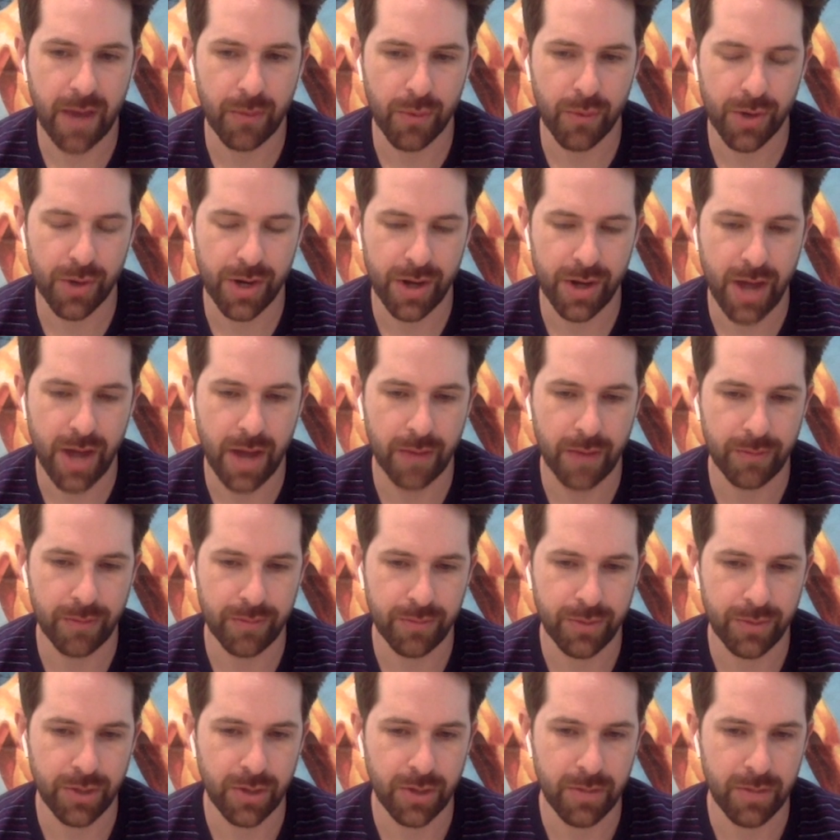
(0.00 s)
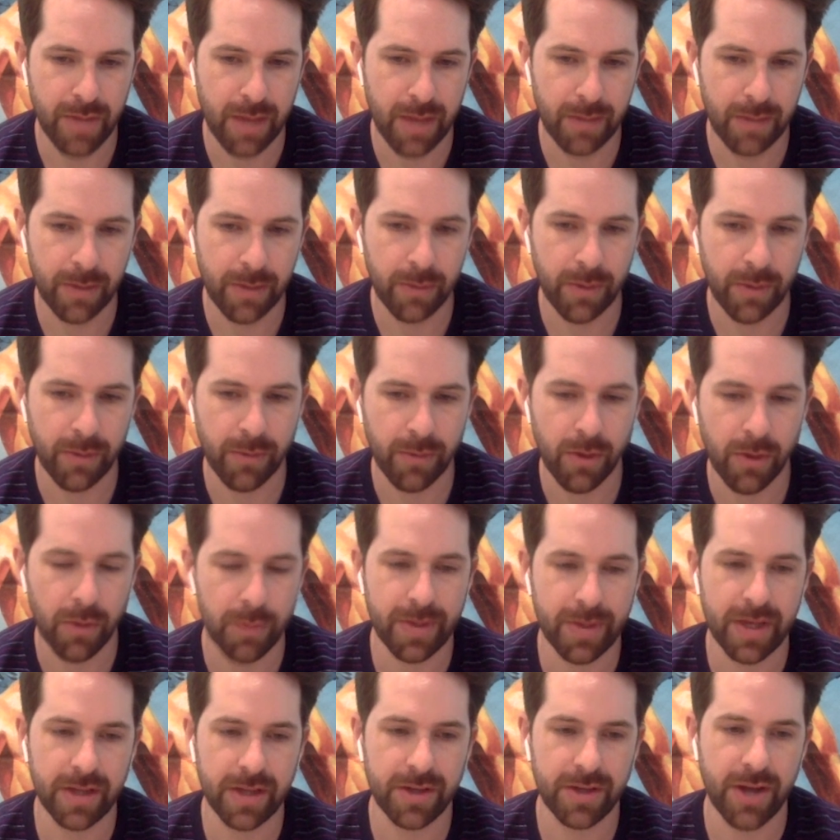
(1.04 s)
and we're and you know maybe we won't
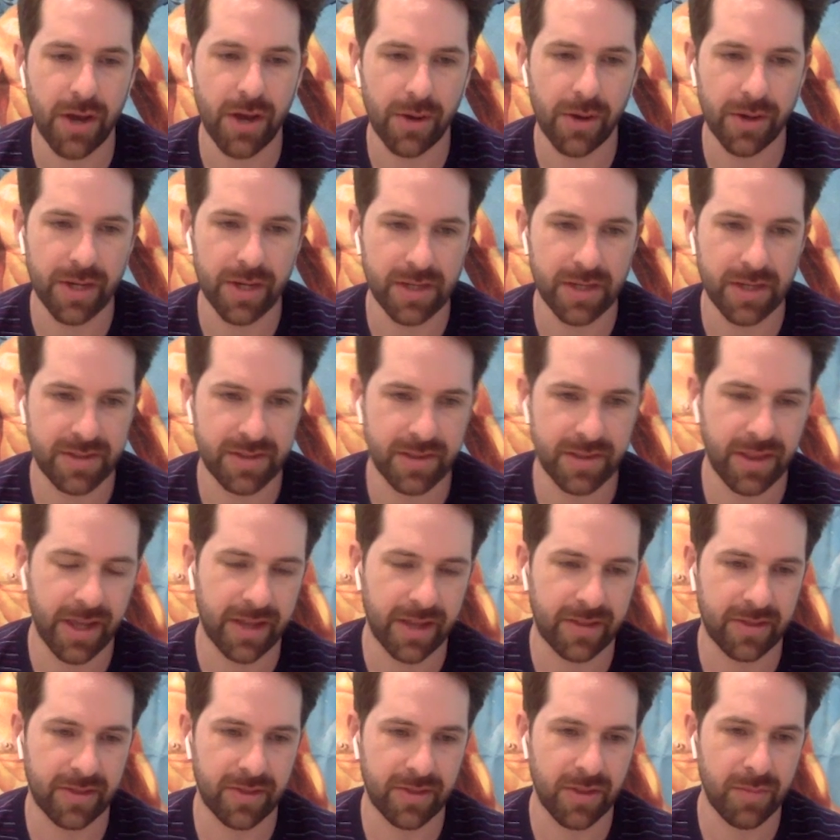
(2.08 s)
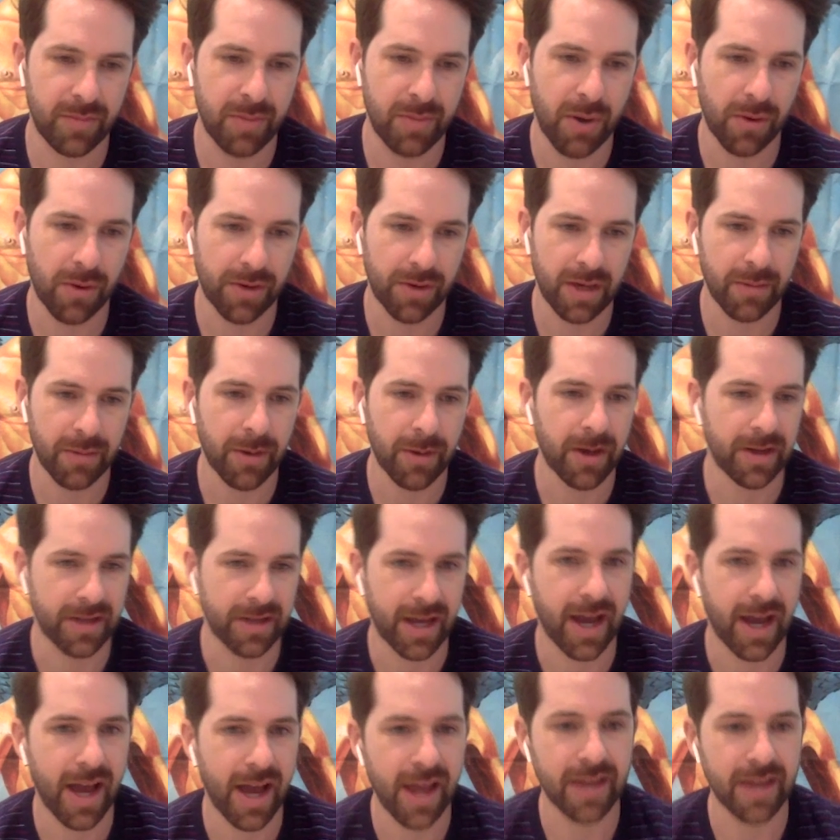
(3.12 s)
be known as like the Pokemon
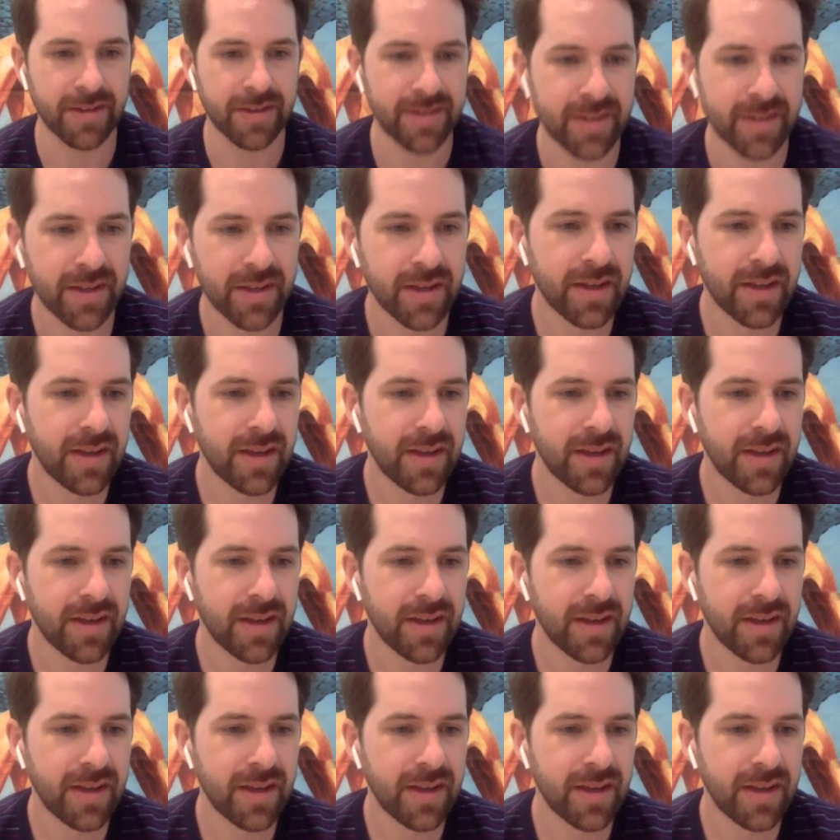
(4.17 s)
guys.